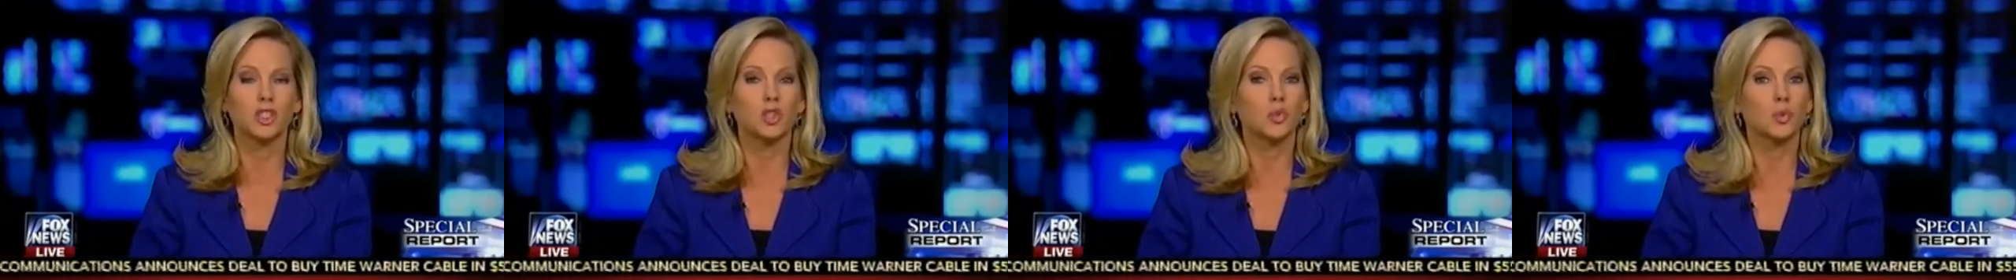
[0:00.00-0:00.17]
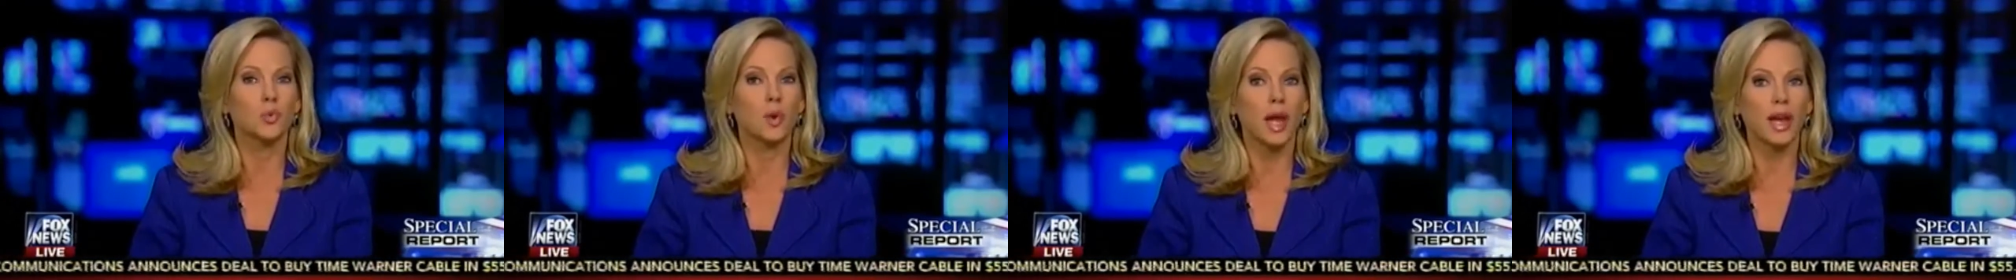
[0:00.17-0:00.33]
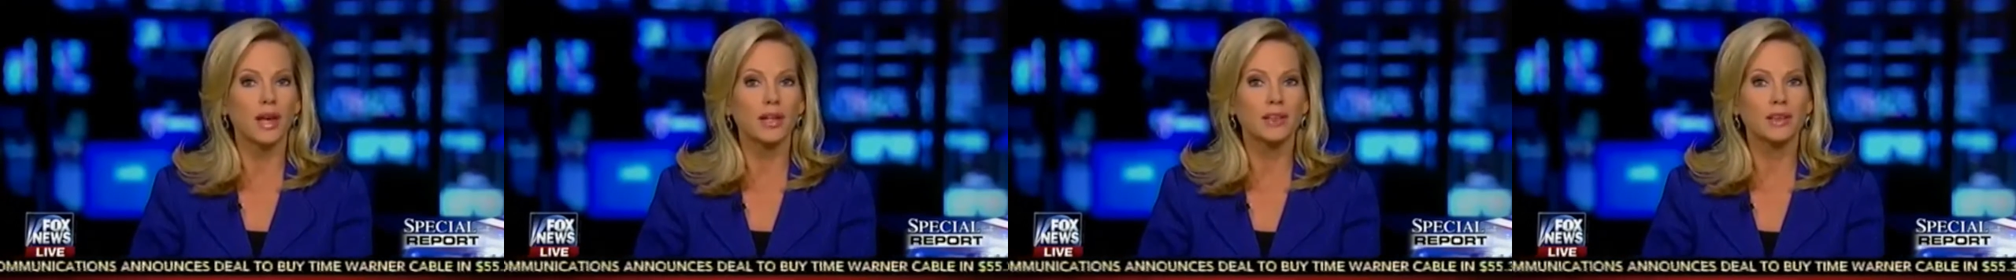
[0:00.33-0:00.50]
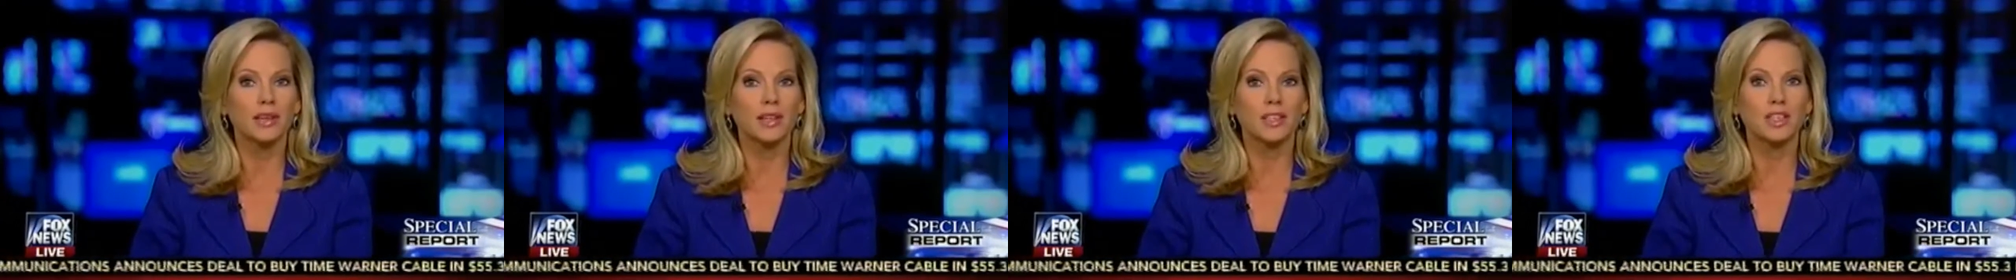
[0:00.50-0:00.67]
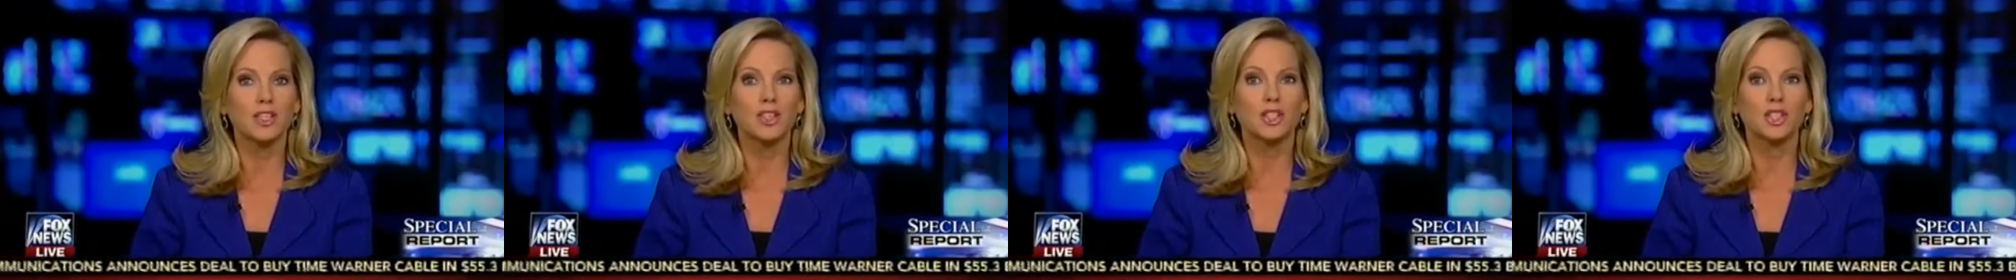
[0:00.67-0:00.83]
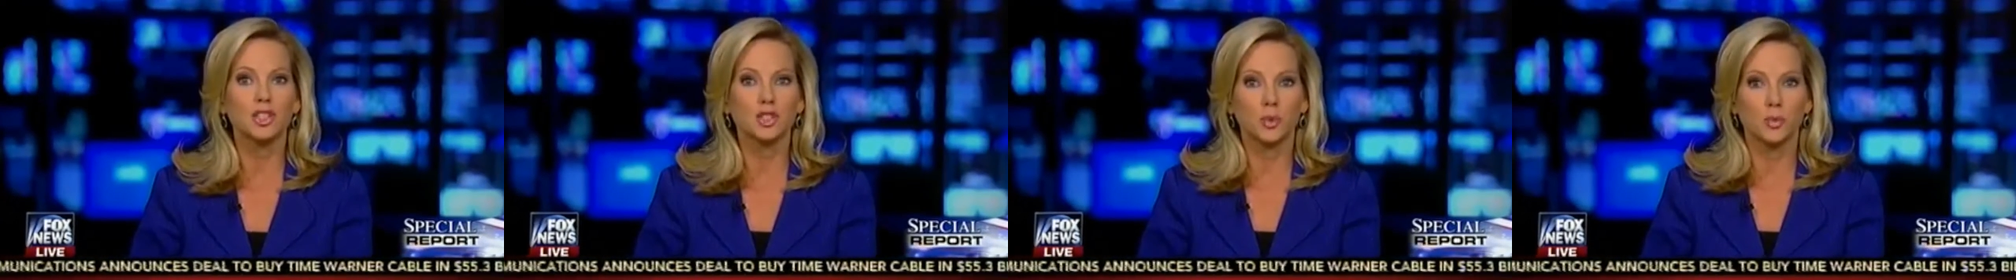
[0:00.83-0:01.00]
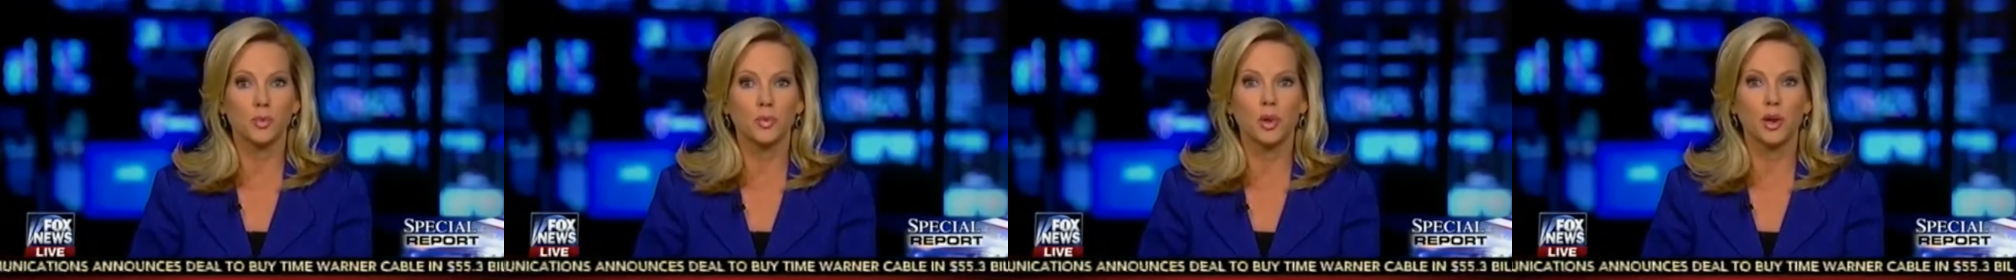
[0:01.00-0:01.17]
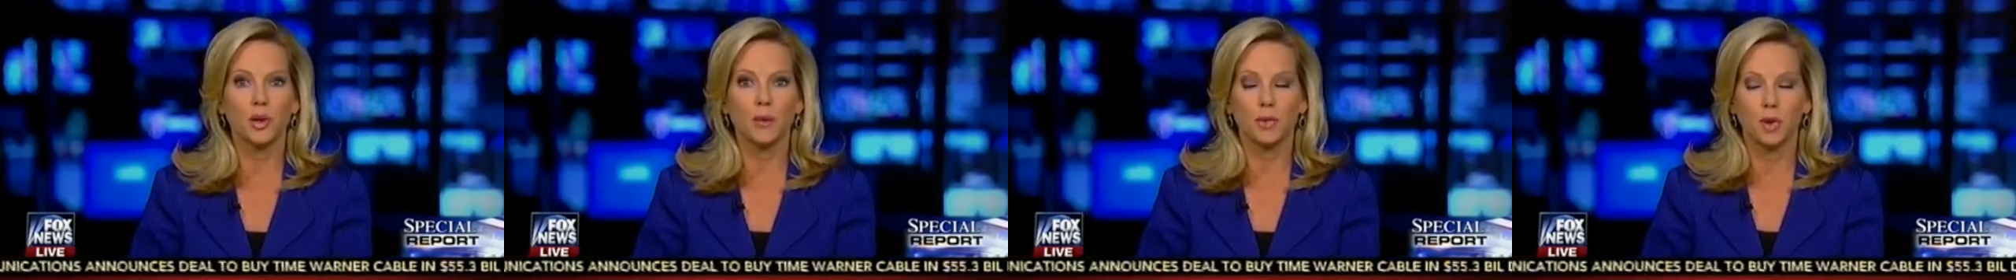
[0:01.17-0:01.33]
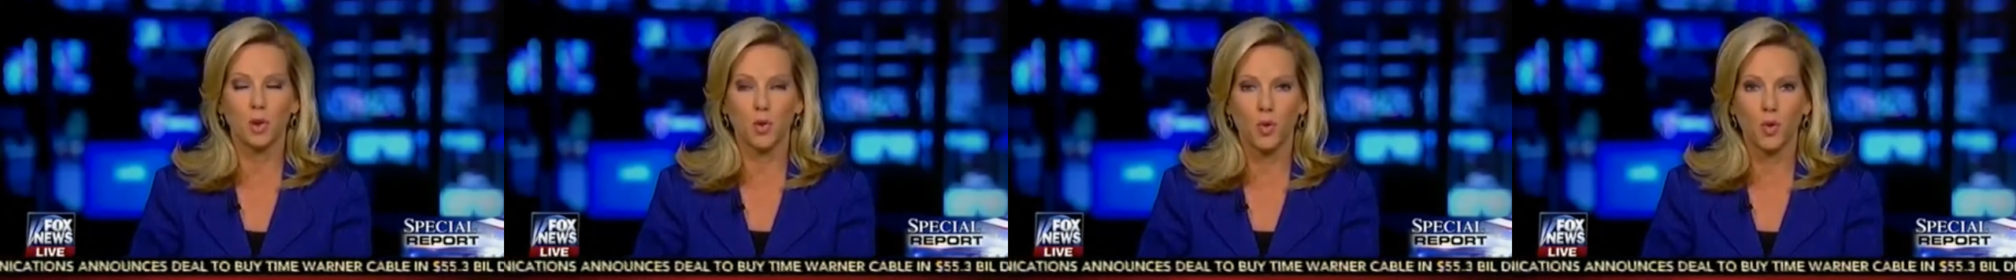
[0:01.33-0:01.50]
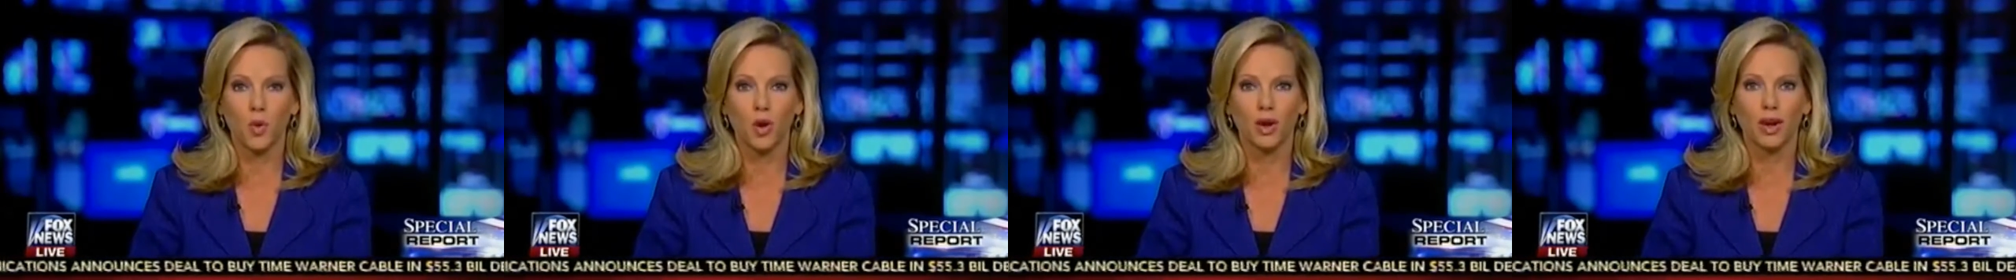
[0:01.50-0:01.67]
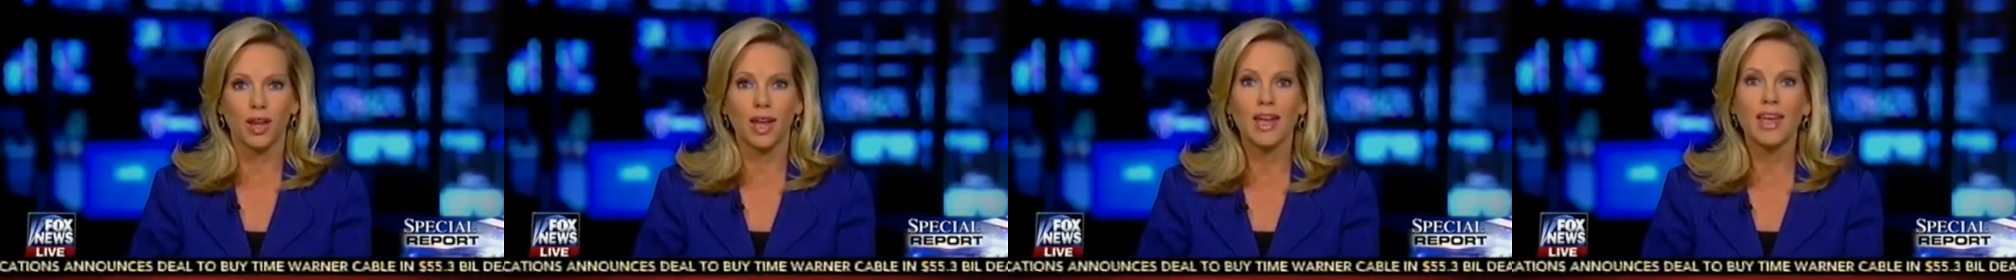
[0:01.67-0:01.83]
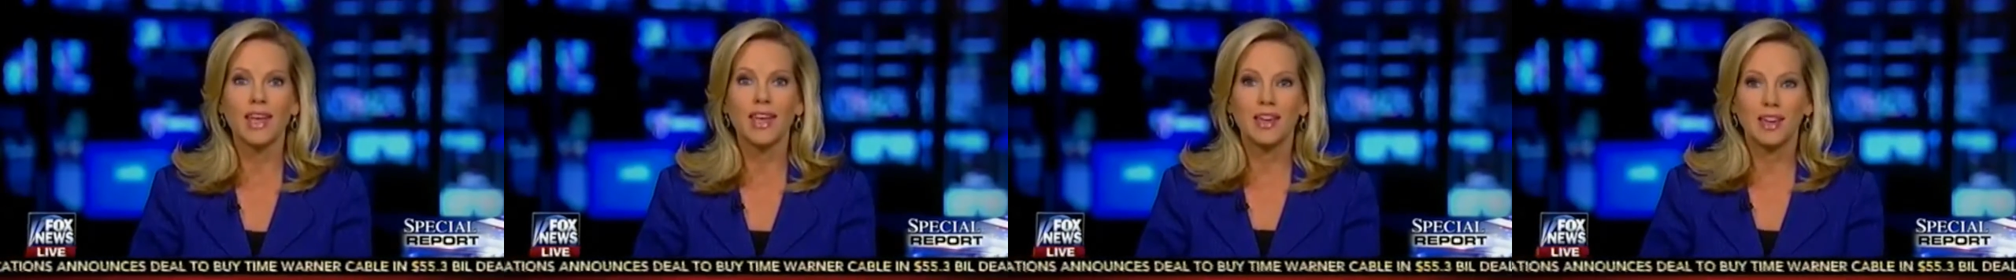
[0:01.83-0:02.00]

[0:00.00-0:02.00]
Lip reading: directly to the Supreme Court.